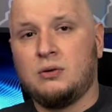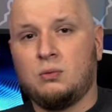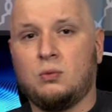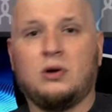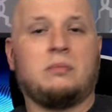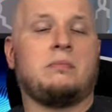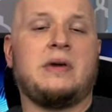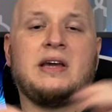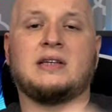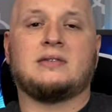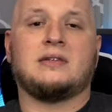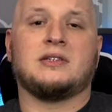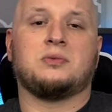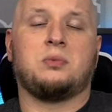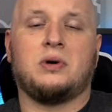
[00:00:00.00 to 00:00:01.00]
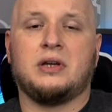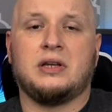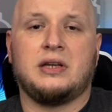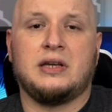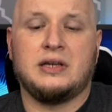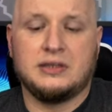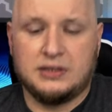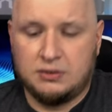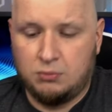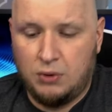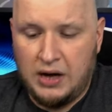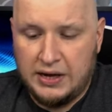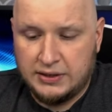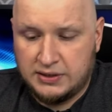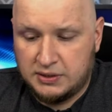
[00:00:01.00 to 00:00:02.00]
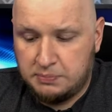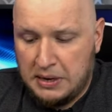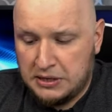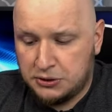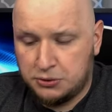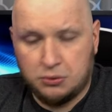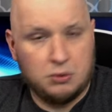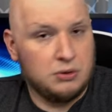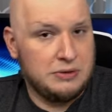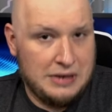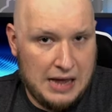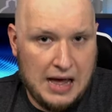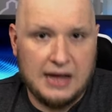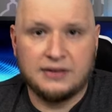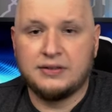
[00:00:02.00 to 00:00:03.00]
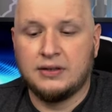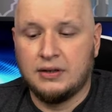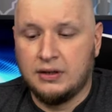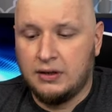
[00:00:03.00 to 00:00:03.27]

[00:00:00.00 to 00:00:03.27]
what makes this what it is and why it's special or not,